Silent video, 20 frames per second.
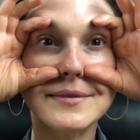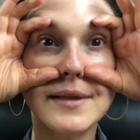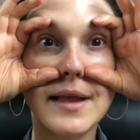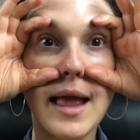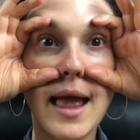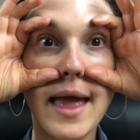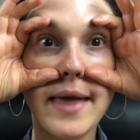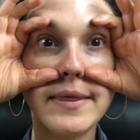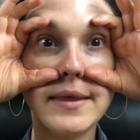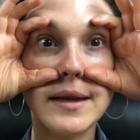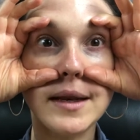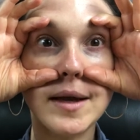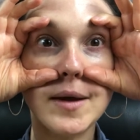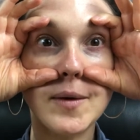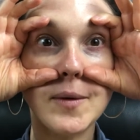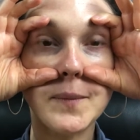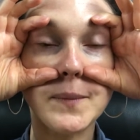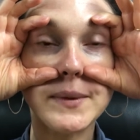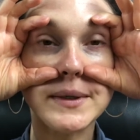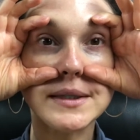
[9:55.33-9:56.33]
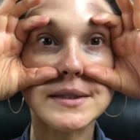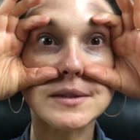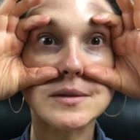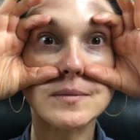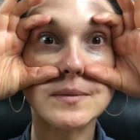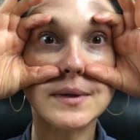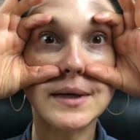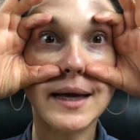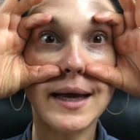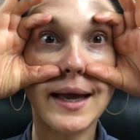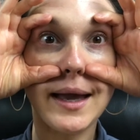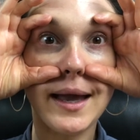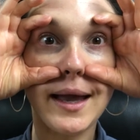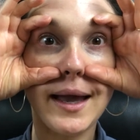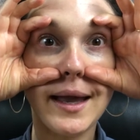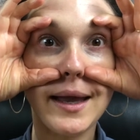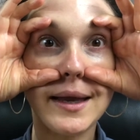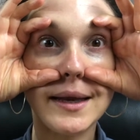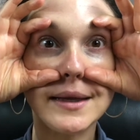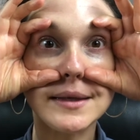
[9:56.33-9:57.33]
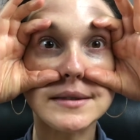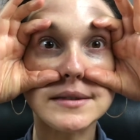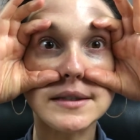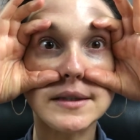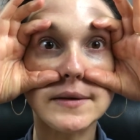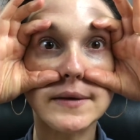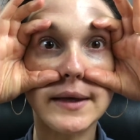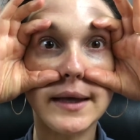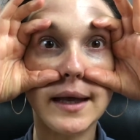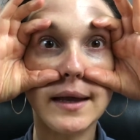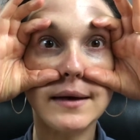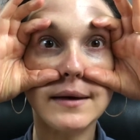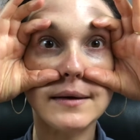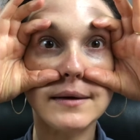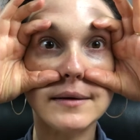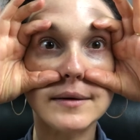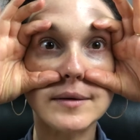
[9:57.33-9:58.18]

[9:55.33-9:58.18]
And then open as wide as you can.